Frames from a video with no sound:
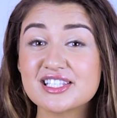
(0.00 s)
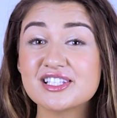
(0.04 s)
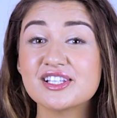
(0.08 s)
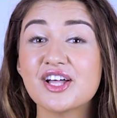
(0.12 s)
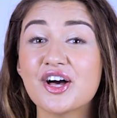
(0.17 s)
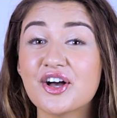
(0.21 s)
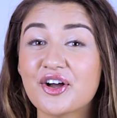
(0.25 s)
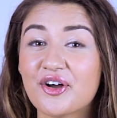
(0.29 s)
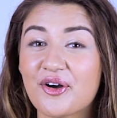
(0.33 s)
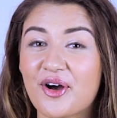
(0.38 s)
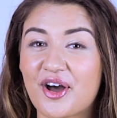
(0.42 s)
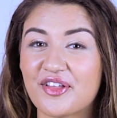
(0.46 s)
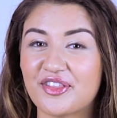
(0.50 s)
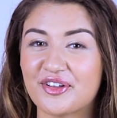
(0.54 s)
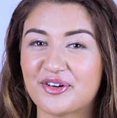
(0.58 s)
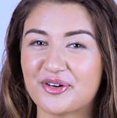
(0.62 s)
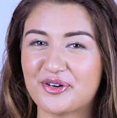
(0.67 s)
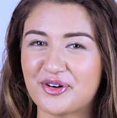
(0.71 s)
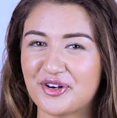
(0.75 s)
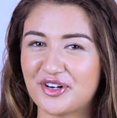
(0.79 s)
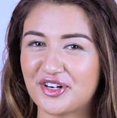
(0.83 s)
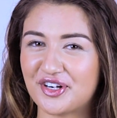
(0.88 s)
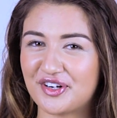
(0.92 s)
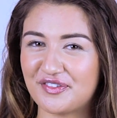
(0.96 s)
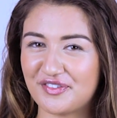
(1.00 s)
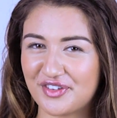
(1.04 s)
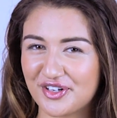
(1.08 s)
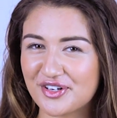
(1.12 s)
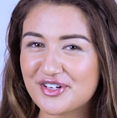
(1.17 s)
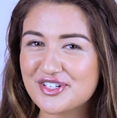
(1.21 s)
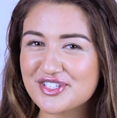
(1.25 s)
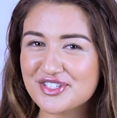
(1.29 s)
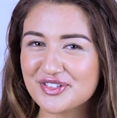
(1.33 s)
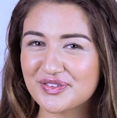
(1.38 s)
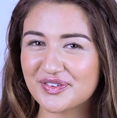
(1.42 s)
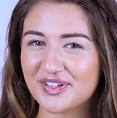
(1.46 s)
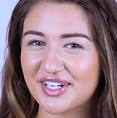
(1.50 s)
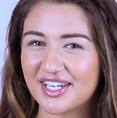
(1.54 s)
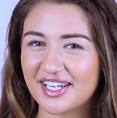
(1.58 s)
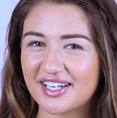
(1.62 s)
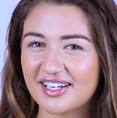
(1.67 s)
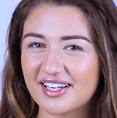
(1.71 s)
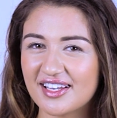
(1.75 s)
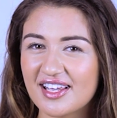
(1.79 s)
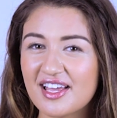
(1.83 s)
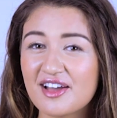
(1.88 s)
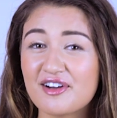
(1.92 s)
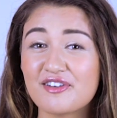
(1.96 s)
logo on the corner of your
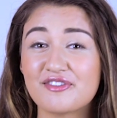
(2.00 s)
screen,